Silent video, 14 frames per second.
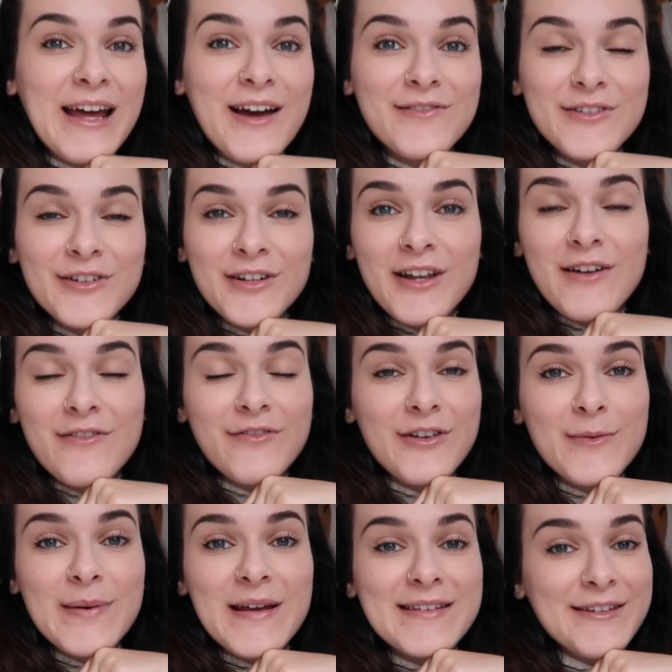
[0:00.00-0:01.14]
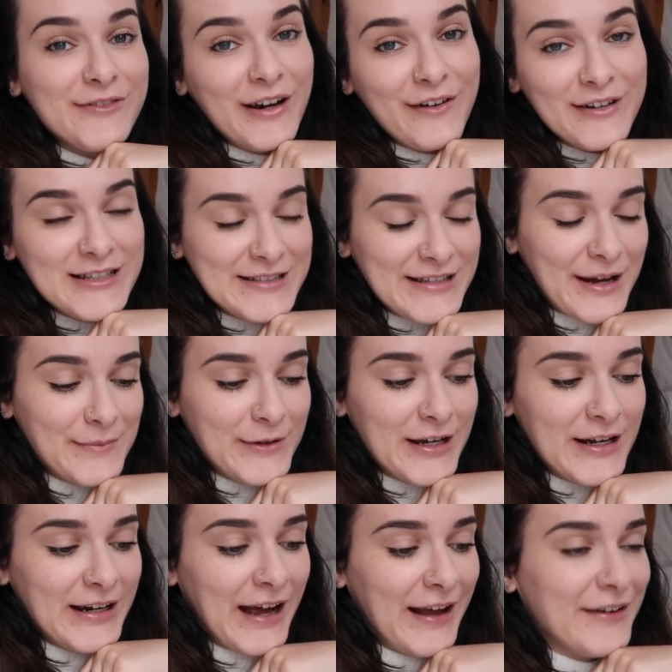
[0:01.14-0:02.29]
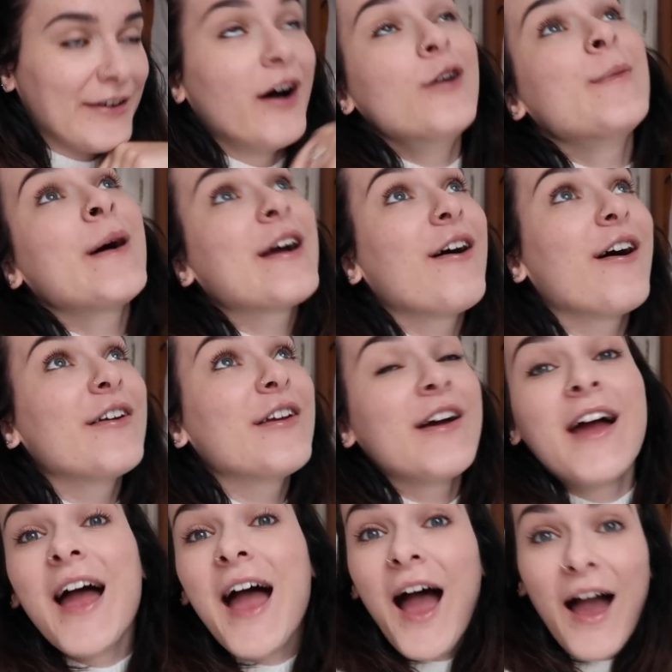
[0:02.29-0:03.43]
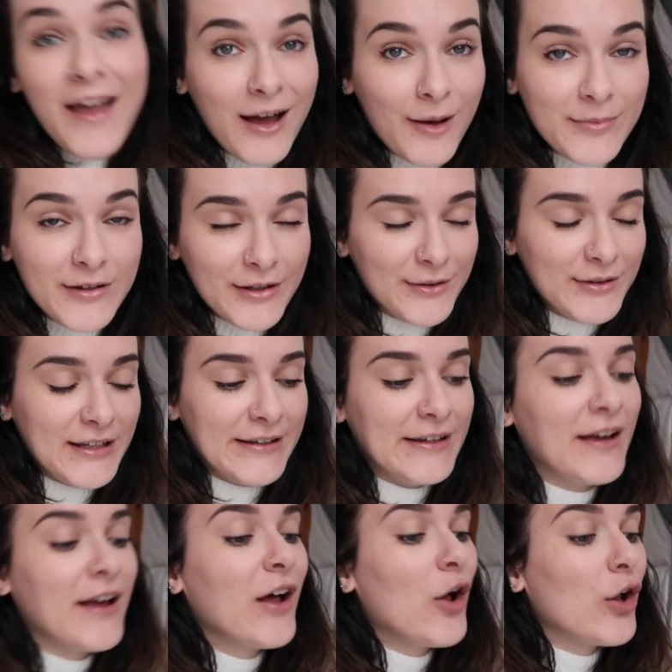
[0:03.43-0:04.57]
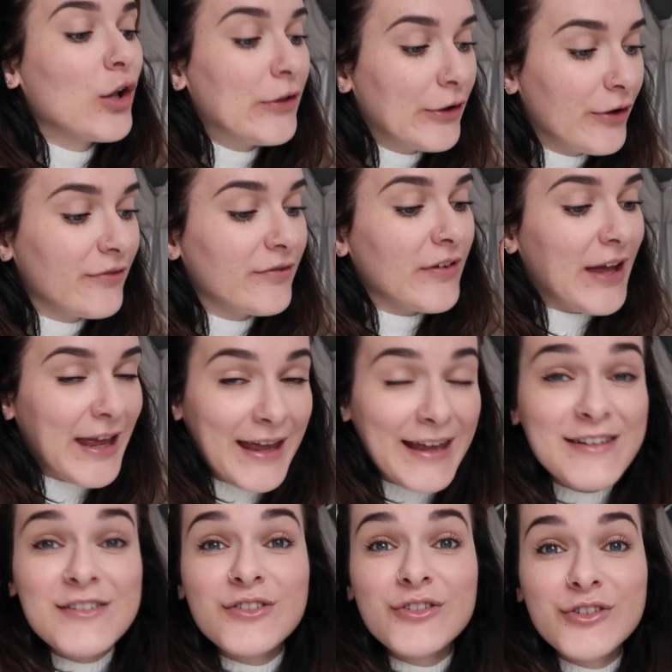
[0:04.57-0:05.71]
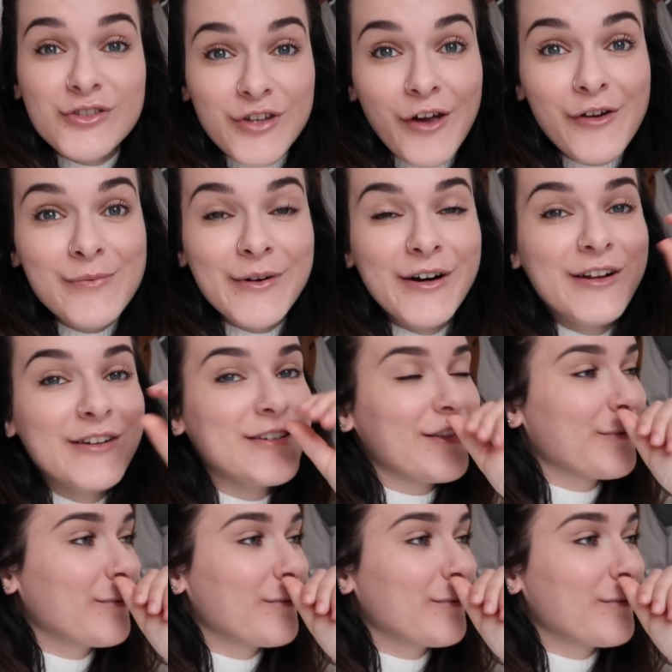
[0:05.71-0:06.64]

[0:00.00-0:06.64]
I've done a few bits of graphic design work and oh my god, I absolutely love it so much.